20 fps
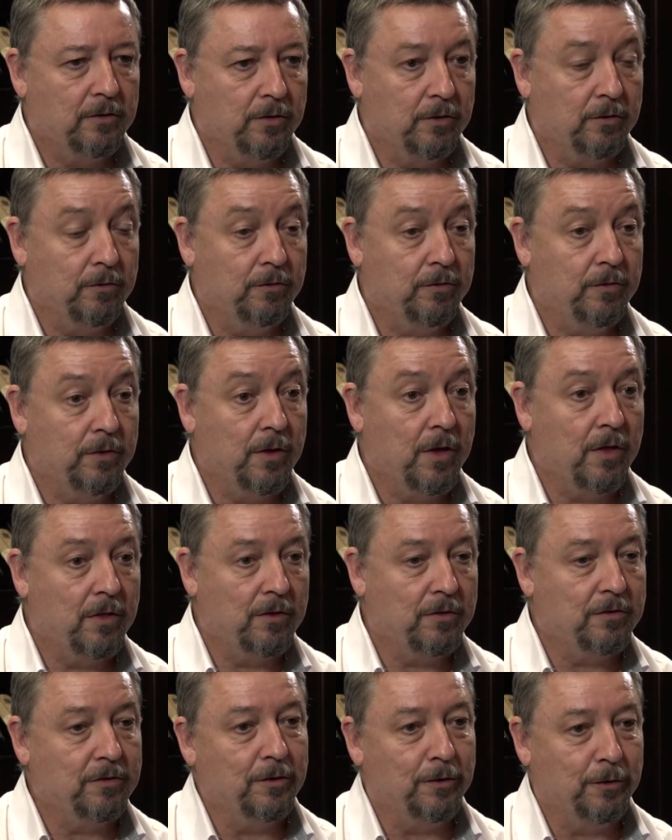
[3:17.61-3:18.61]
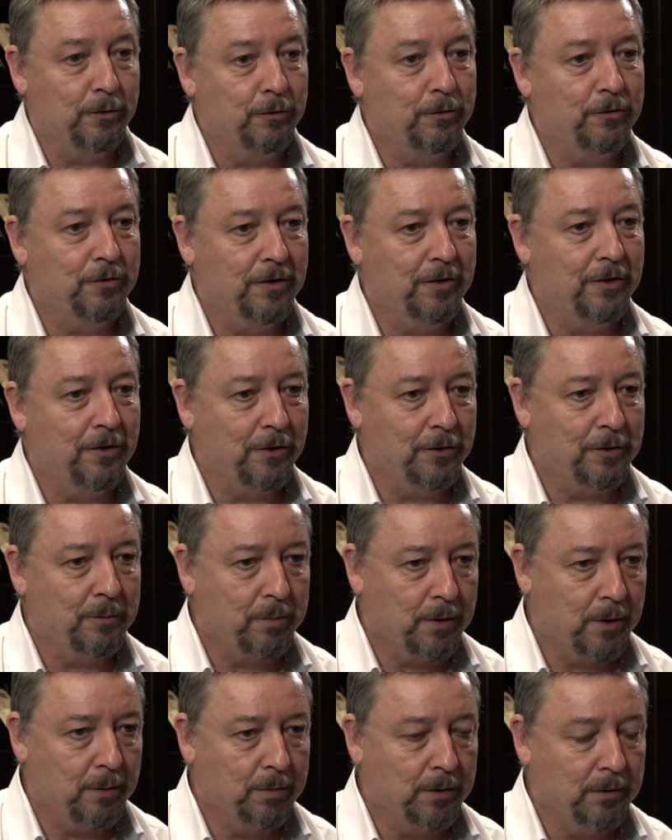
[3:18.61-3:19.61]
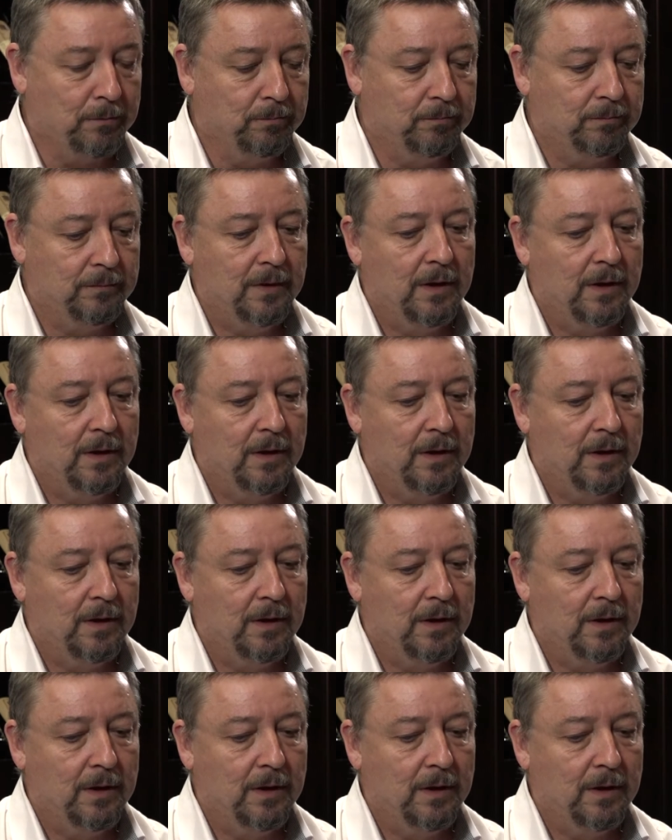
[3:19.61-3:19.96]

of the solution, not the problem.